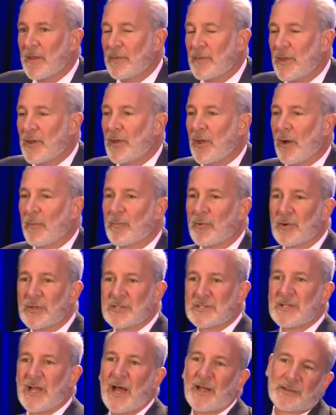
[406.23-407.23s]
The number
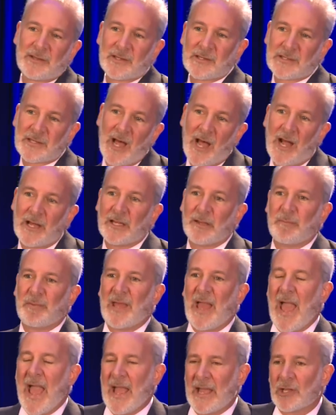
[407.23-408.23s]
is not designed to
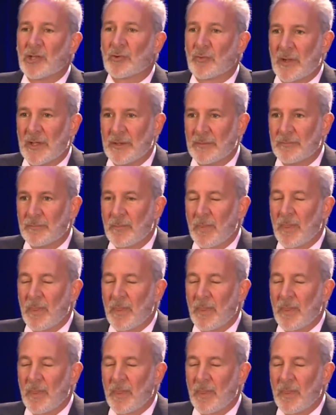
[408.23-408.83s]
be accurate